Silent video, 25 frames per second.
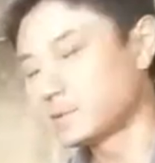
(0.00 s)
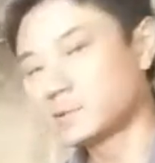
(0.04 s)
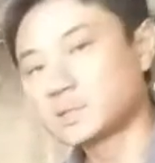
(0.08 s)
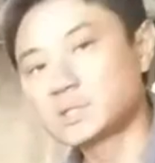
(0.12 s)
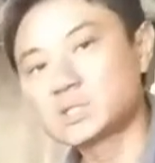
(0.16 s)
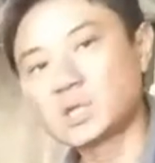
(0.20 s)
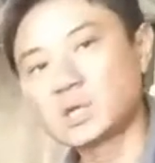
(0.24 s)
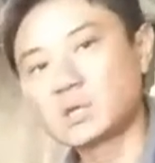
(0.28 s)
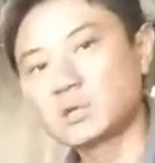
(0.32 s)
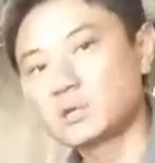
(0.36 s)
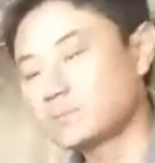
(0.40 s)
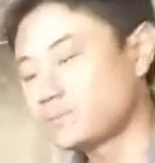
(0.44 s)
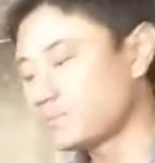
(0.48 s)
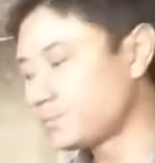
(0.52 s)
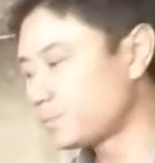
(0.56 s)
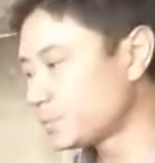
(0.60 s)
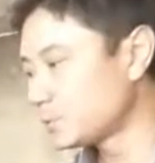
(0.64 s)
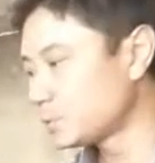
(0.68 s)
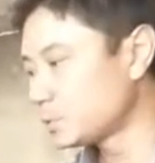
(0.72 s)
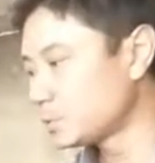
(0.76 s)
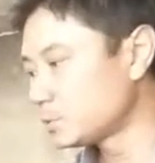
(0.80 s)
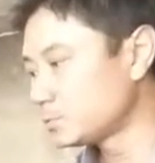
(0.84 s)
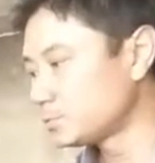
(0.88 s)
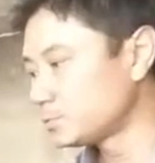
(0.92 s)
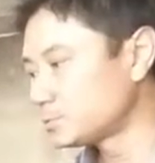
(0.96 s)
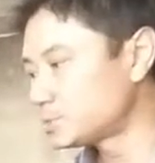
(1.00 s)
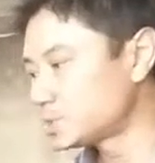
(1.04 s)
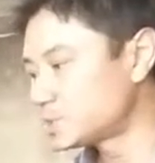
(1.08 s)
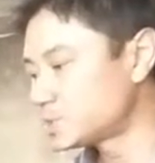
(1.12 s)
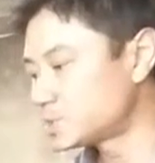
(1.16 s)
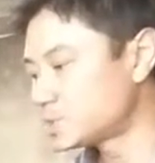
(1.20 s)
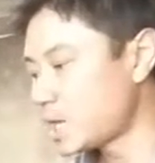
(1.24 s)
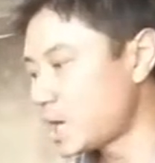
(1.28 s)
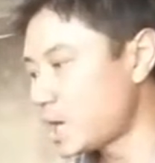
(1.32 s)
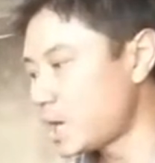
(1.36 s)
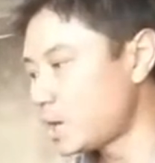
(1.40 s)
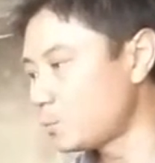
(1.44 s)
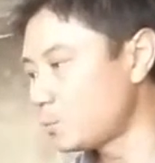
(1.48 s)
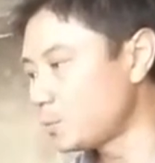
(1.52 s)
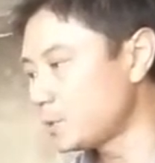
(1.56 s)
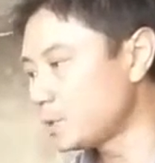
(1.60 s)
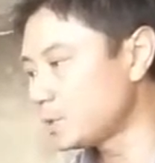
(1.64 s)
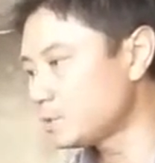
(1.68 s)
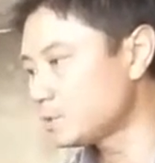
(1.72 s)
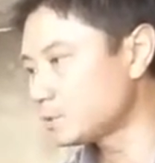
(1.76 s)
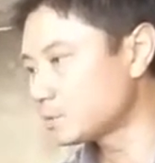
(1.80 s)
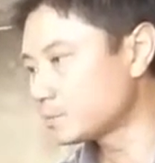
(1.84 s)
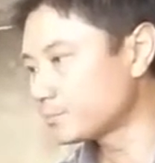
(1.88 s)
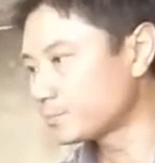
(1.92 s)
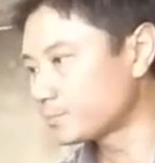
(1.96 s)
So look, to start
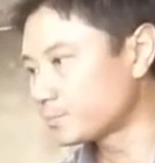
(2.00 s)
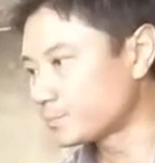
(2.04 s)
with,